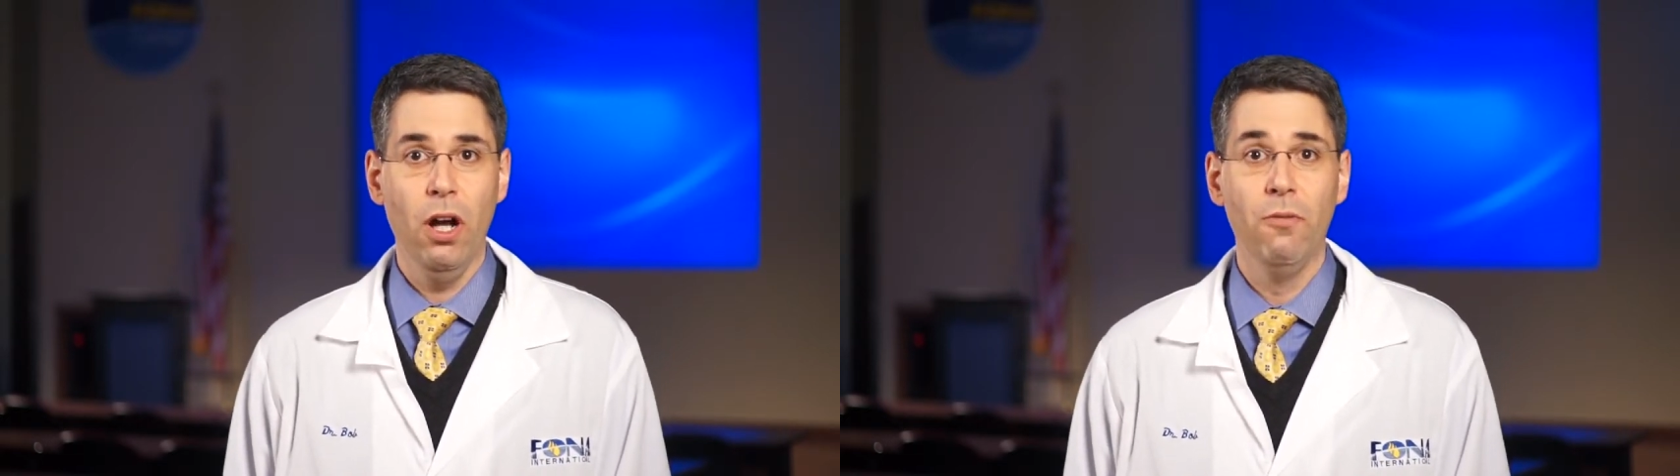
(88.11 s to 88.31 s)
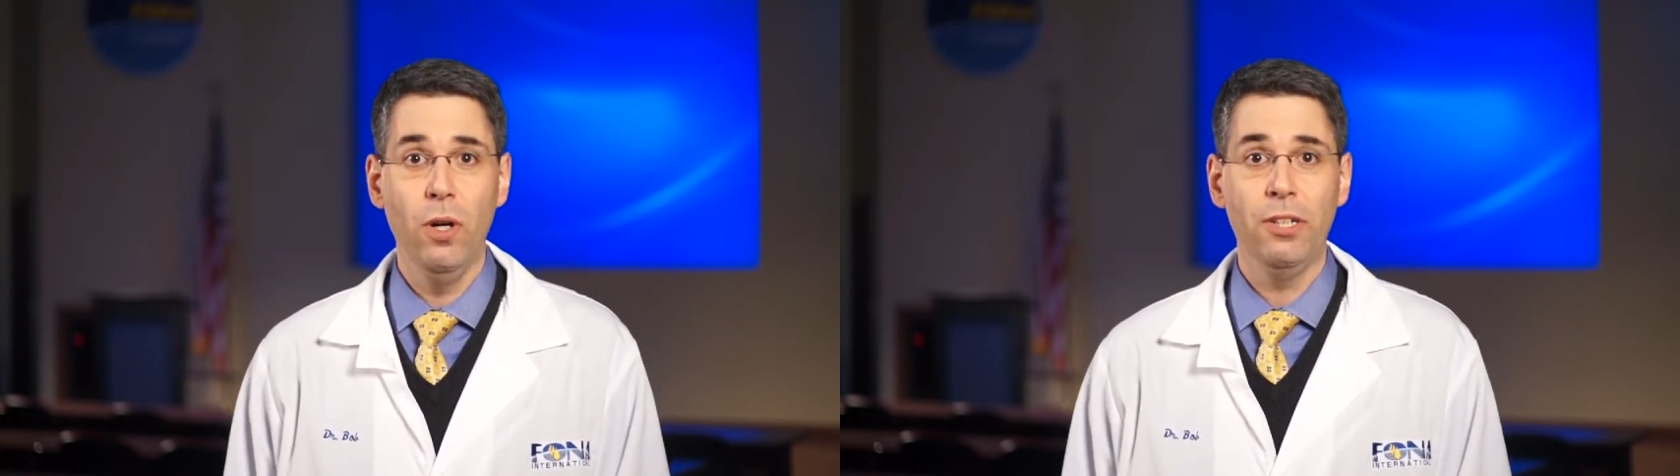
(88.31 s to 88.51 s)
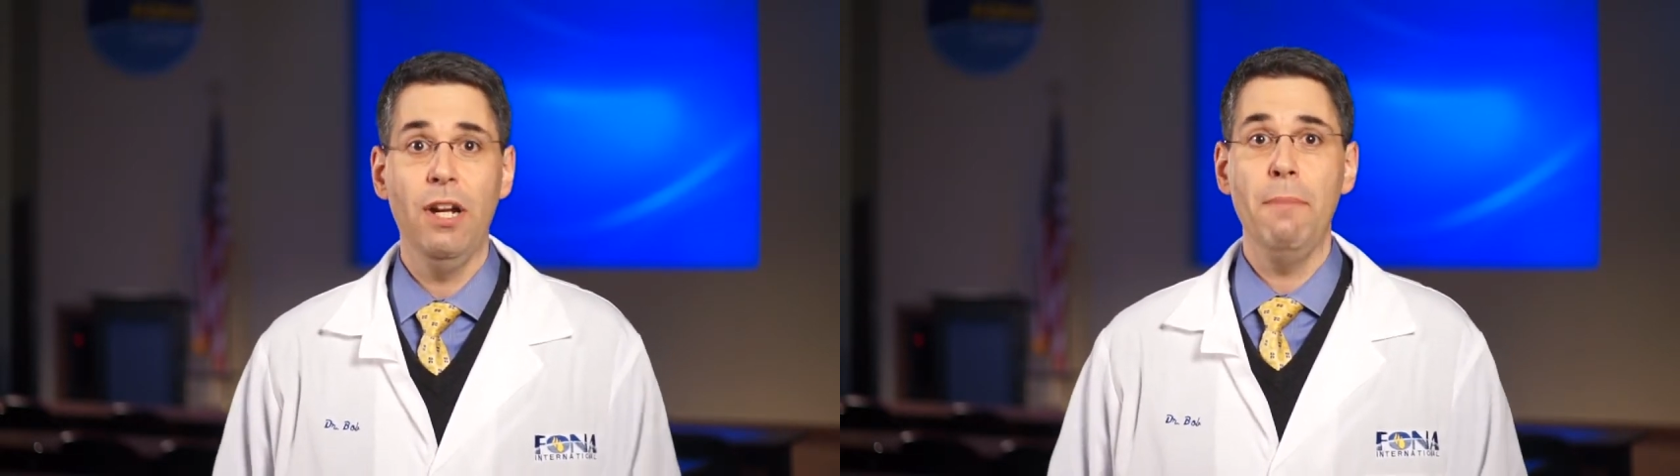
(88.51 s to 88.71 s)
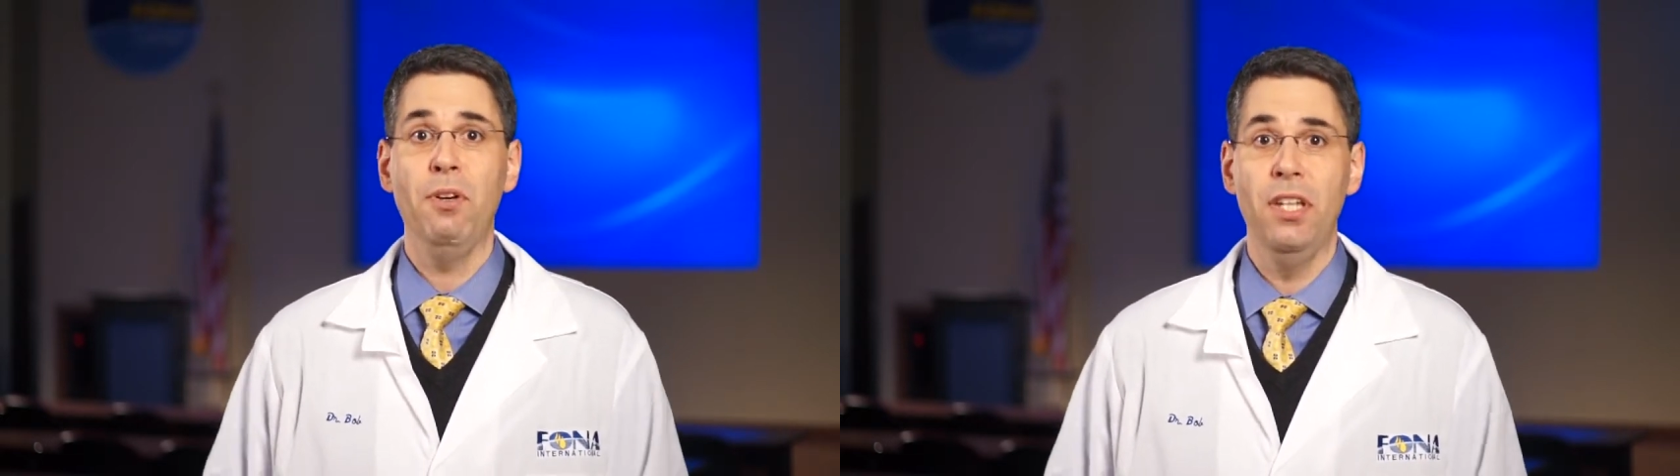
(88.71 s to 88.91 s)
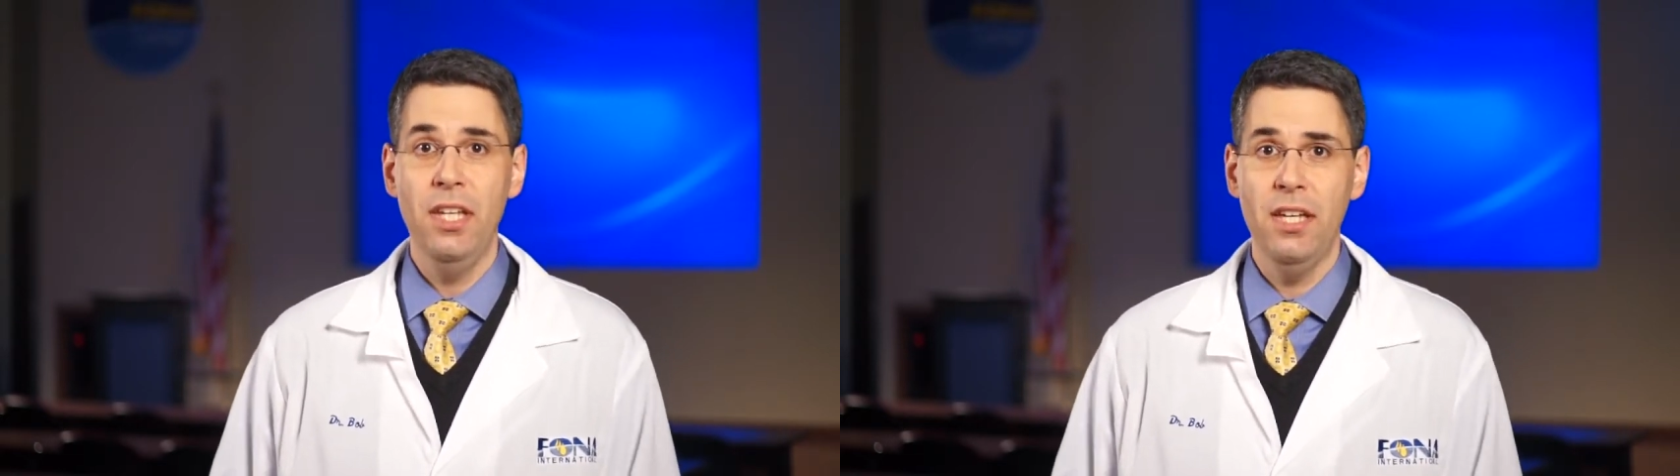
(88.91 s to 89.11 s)
of what
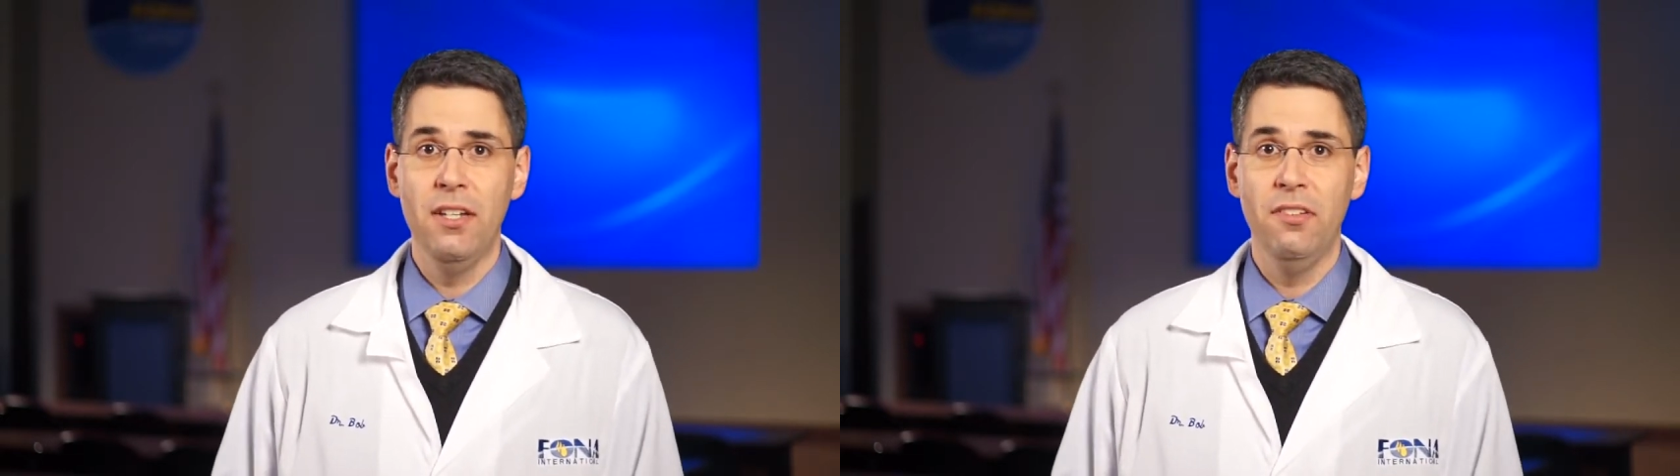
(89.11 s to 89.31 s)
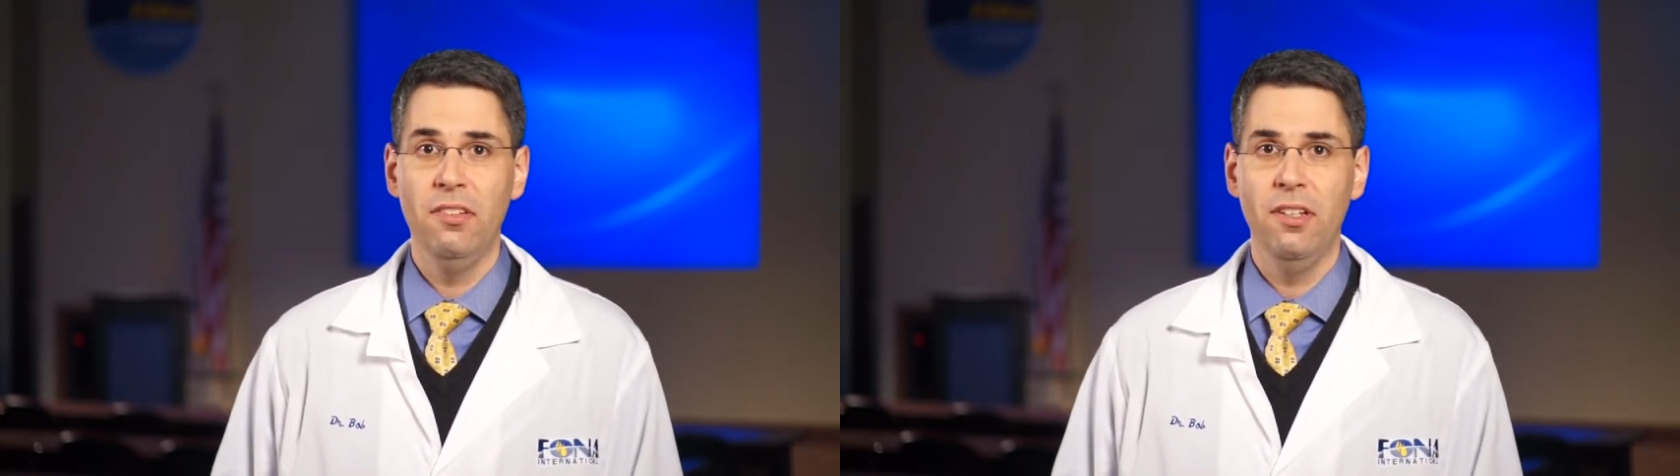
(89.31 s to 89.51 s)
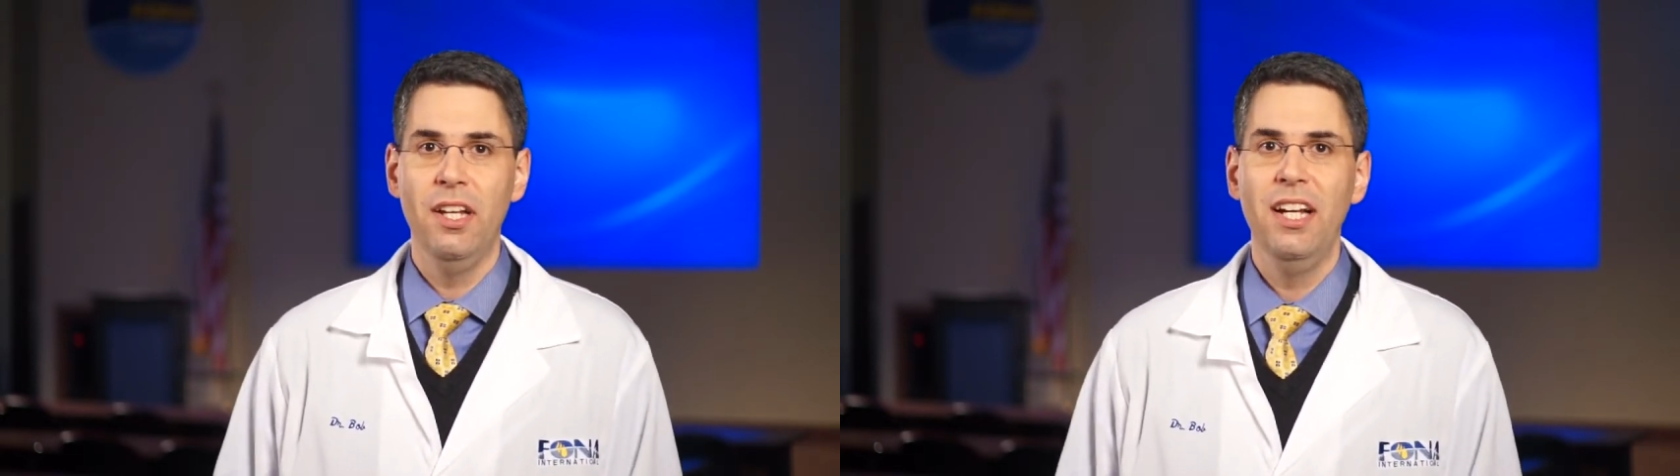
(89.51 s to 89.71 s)
grandpa is,